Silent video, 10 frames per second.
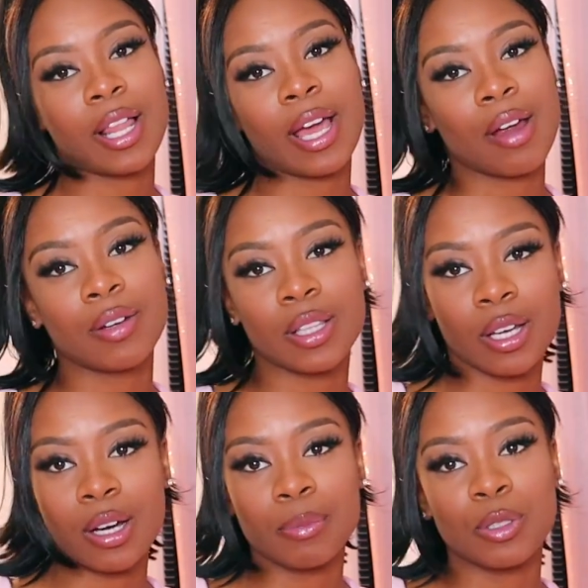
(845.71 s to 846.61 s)
like everything
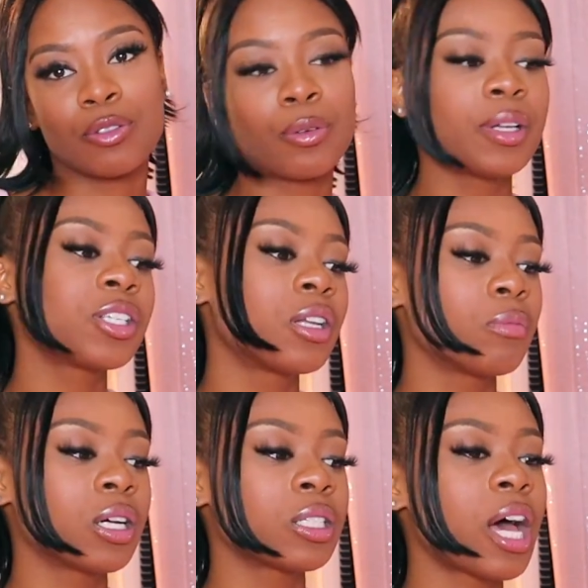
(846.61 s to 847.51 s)
come to fruition
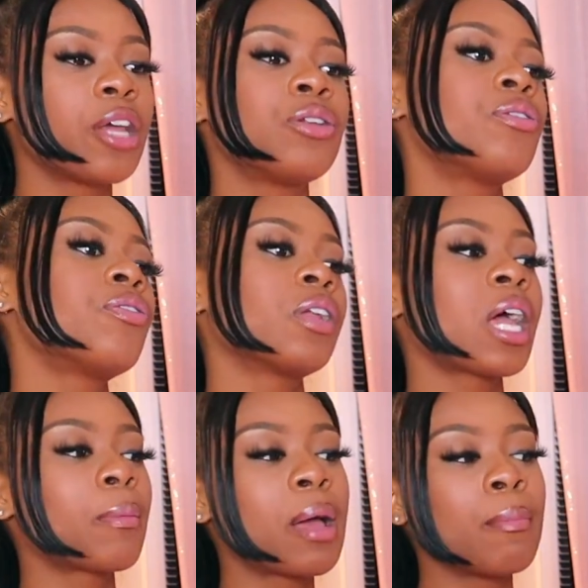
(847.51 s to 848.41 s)
because I do feel
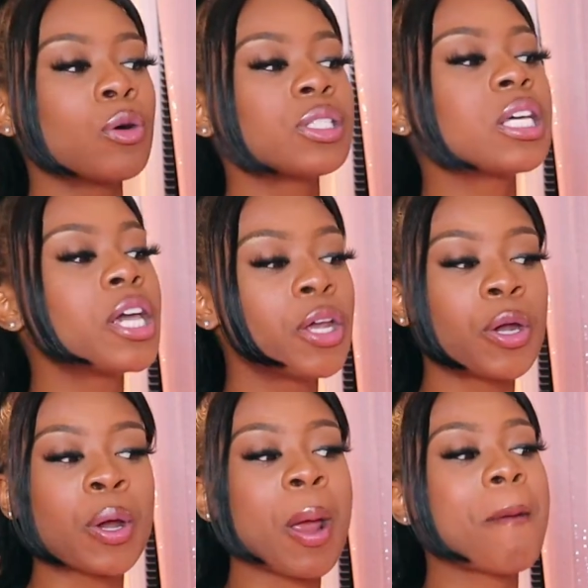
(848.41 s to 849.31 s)
like my most
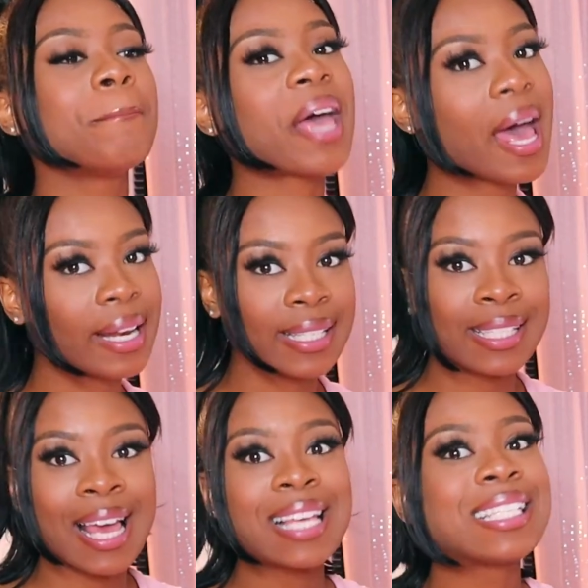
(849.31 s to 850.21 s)
inner
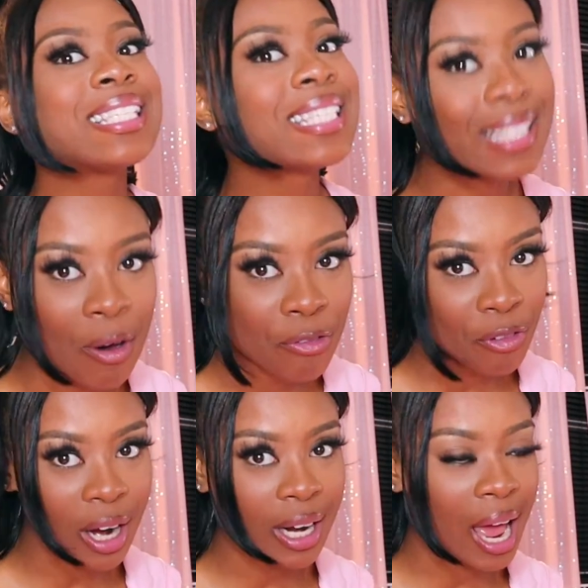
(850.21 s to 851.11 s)
baddest self
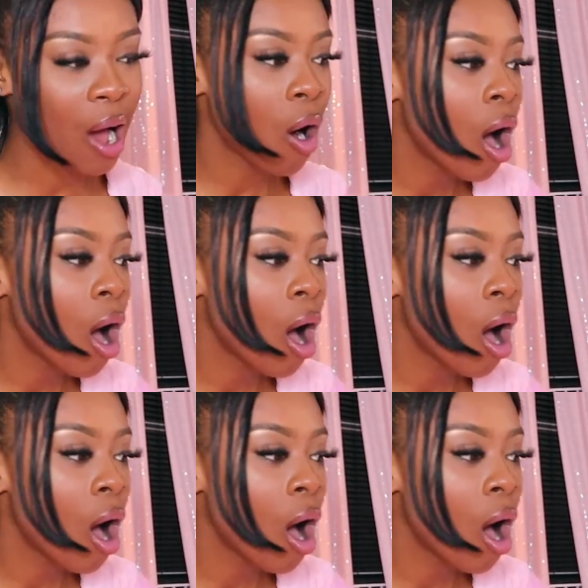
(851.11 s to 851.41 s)
right now.